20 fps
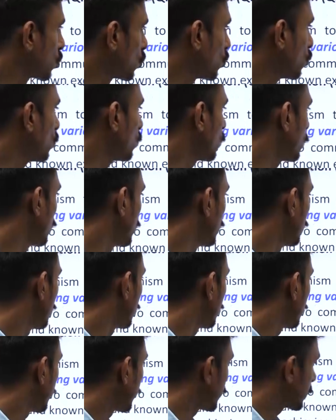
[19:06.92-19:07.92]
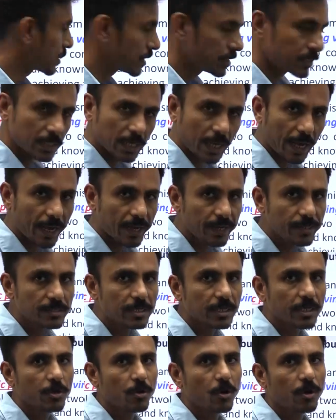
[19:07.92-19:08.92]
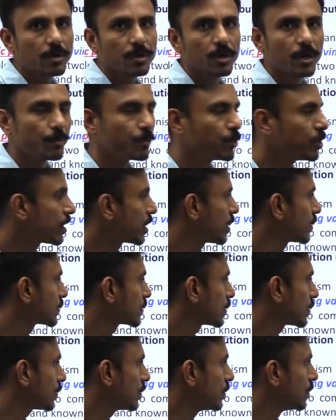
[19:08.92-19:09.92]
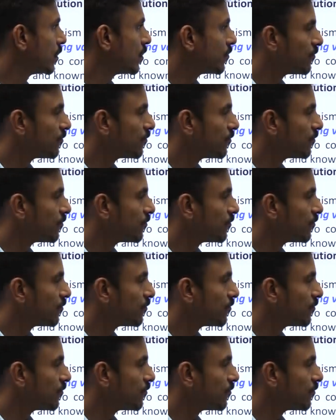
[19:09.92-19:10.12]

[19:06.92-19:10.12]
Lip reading: to it's a high secure communication